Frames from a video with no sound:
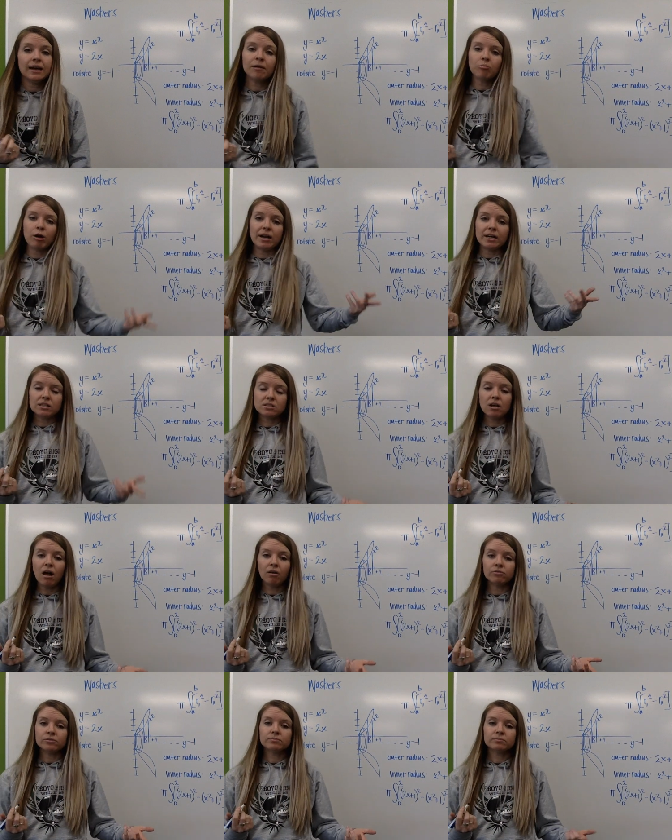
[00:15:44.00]
and I'm ready to
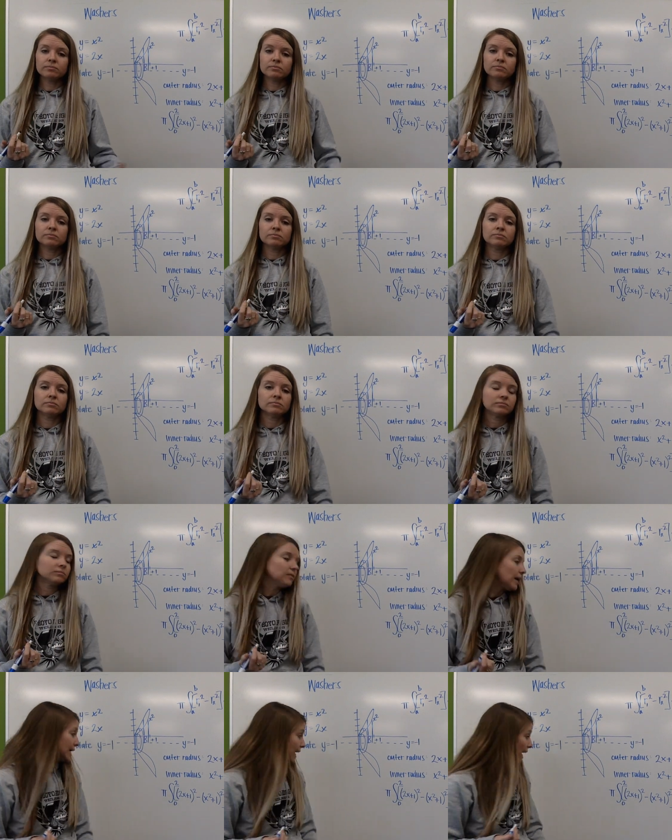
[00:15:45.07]
solve.
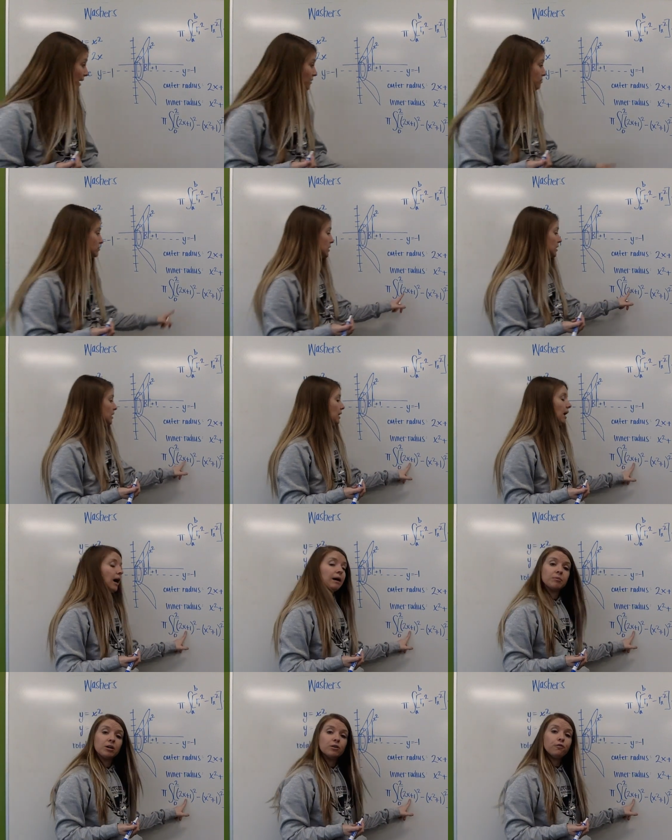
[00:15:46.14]
Again,
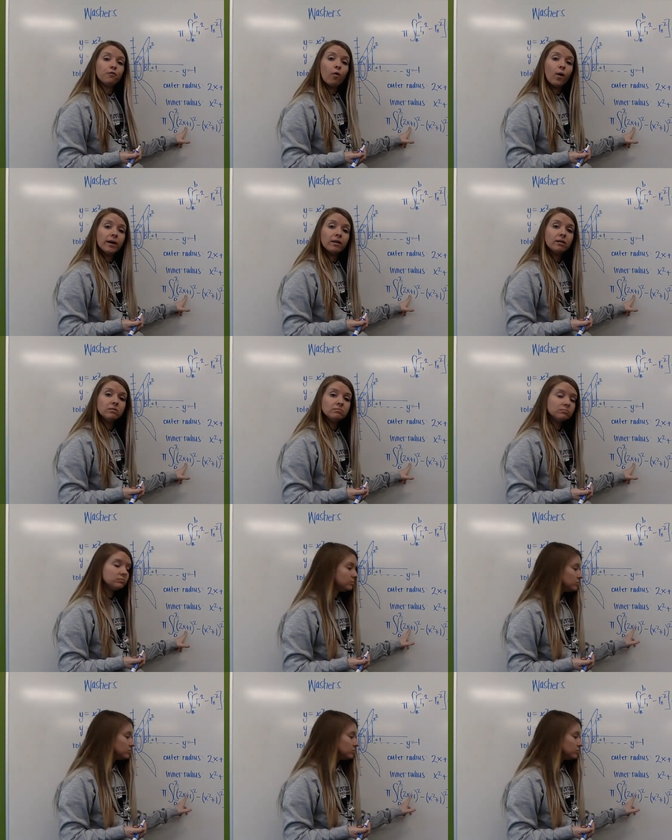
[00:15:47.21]
I'm going to FOIL,